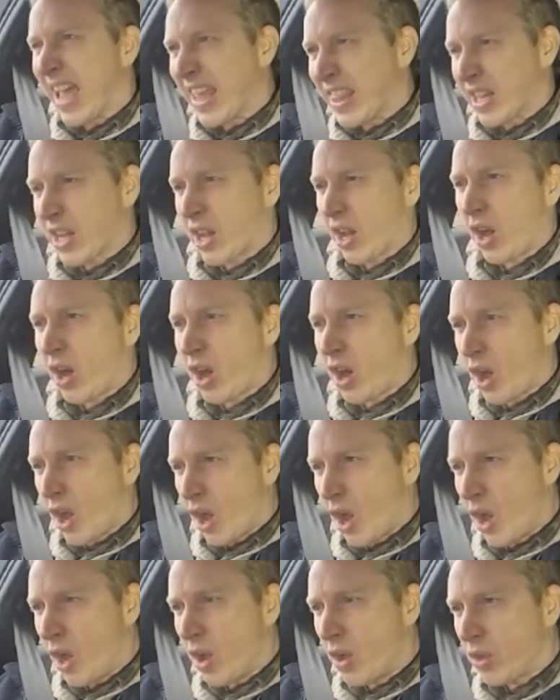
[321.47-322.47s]
and the car
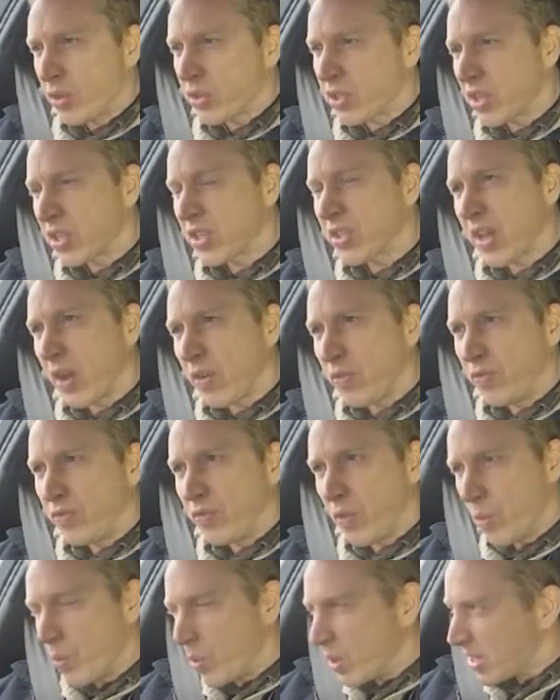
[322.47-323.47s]
hurls itself
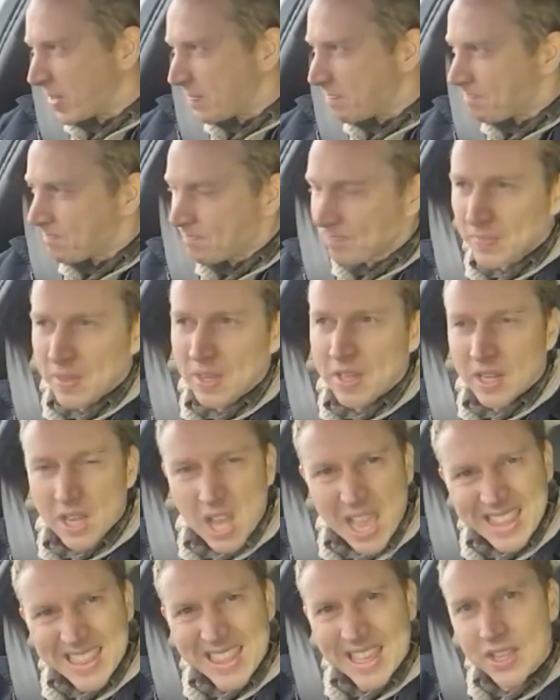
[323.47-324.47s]
forward
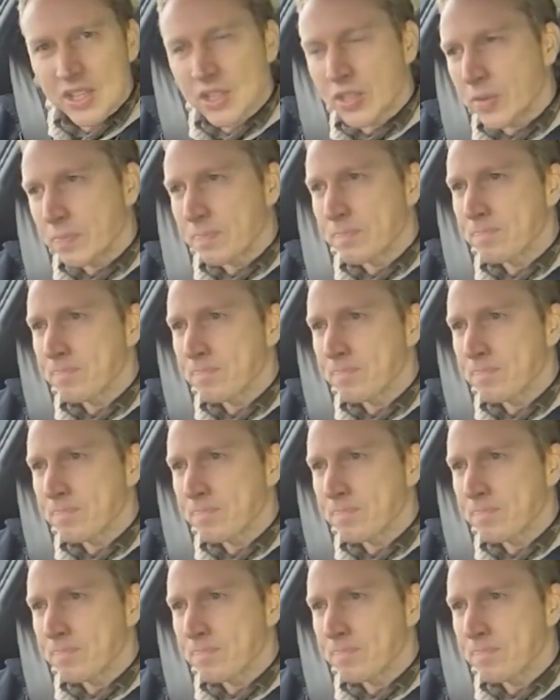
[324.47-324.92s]
like this.